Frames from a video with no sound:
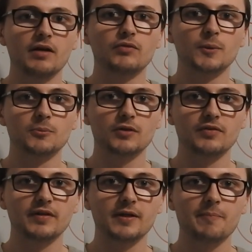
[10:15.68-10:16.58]
for a
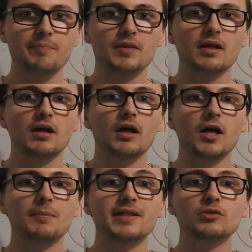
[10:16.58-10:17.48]
profit.
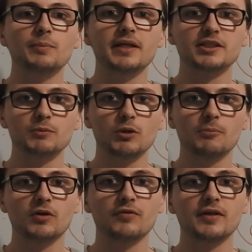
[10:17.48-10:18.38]
This will be a smaller
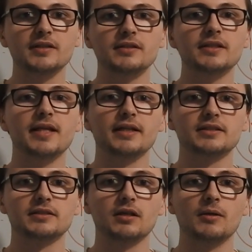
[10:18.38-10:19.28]
profit than the
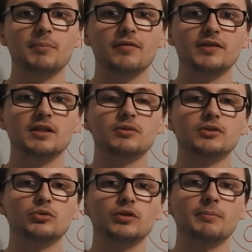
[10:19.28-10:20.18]
next method that I'm going
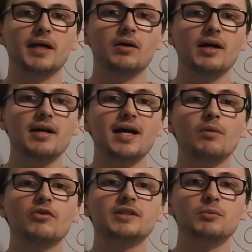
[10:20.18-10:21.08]
to talk about.
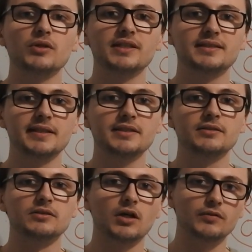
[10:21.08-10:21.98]
However, it's more
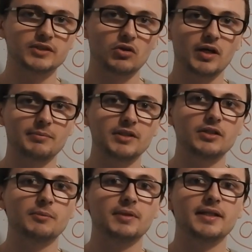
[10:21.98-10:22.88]
consistent over time that you
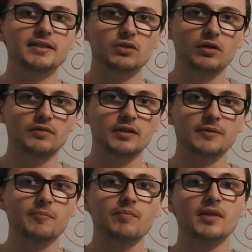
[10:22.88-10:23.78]
complete this offer.
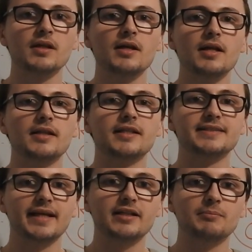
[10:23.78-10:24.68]
The
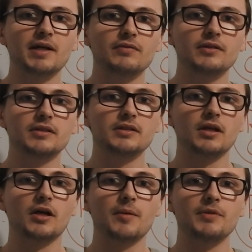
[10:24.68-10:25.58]
second method,
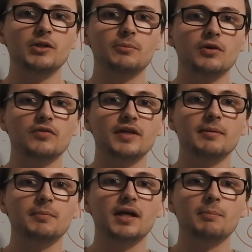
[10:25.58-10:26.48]
you
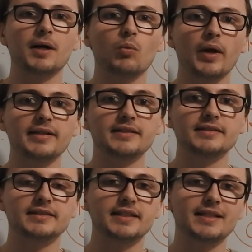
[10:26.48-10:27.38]
profit by waiting
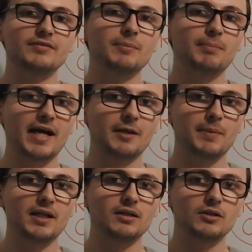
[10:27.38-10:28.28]
to see if the back
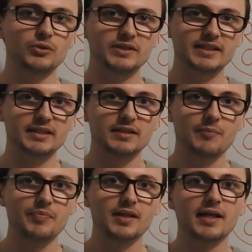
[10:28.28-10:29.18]
bet loses.
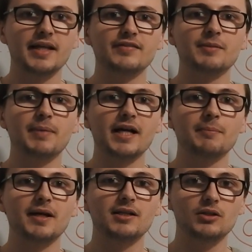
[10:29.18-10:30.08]
If the back
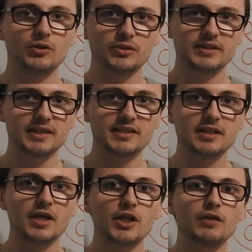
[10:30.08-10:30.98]
bet
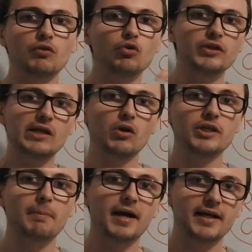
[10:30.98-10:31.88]
loses, you've already got
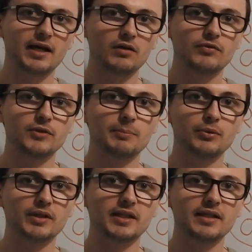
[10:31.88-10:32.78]
your payout from the
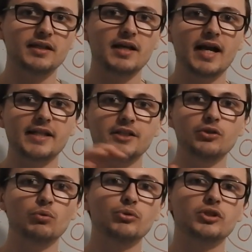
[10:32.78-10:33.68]
bookie, and then
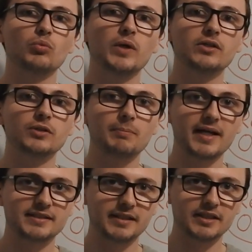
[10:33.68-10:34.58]
you also win on the
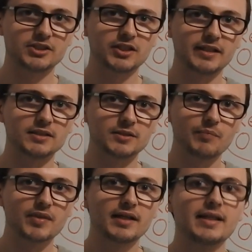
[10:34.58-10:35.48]
betting exchange.
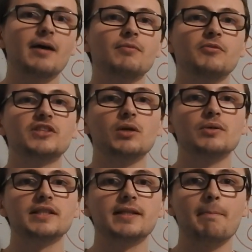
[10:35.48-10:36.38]
That
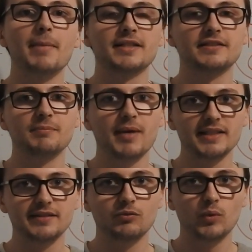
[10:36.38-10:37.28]
results in a
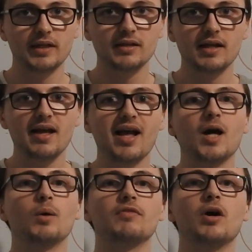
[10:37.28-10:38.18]
massive win.
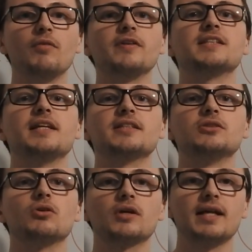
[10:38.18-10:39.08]
However, obviously it's
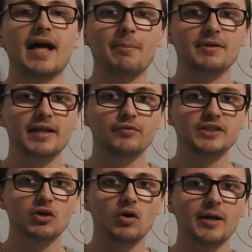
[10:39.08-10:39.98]
not going to happen every
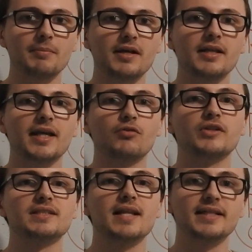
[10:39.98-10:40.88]
time, therefore
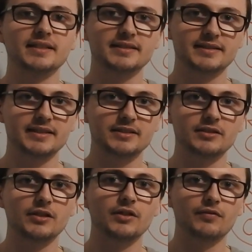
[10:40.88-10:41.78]
it's less consistent
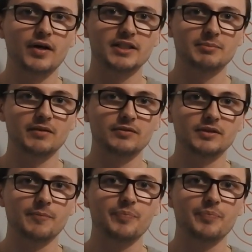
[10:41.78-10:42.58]
than the first method.